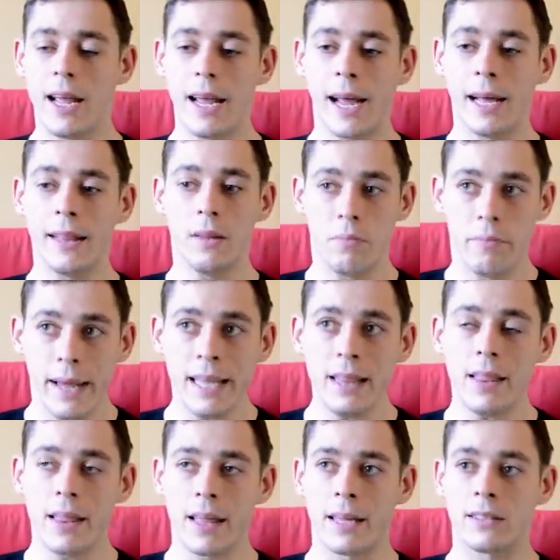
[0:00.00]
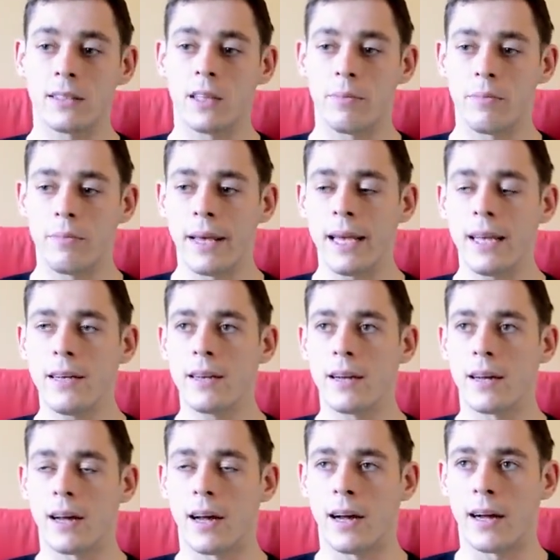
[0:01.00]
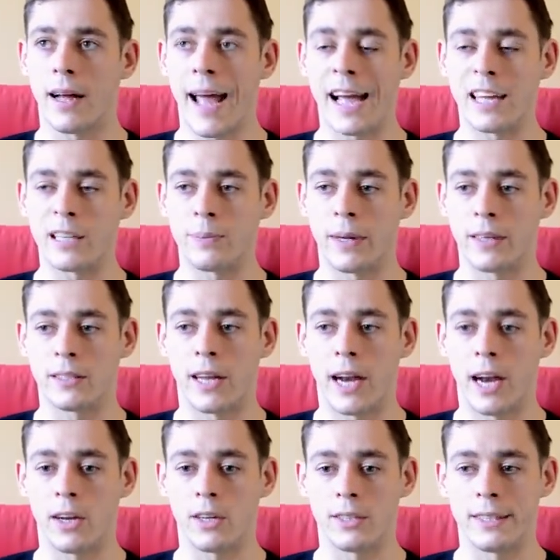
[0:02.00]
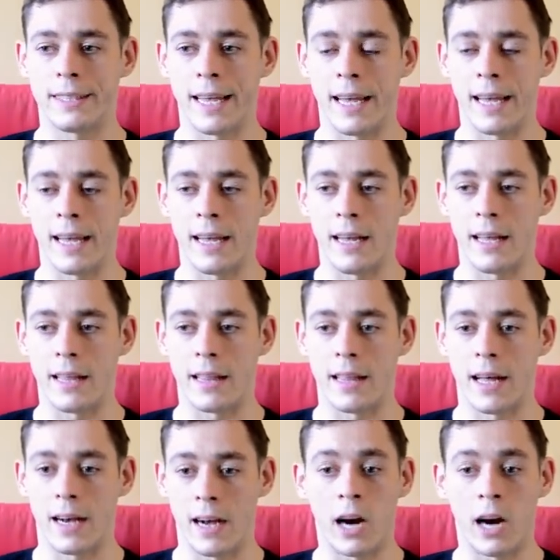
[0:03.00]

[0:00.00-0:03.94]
And the main things, the main aspects that I could say that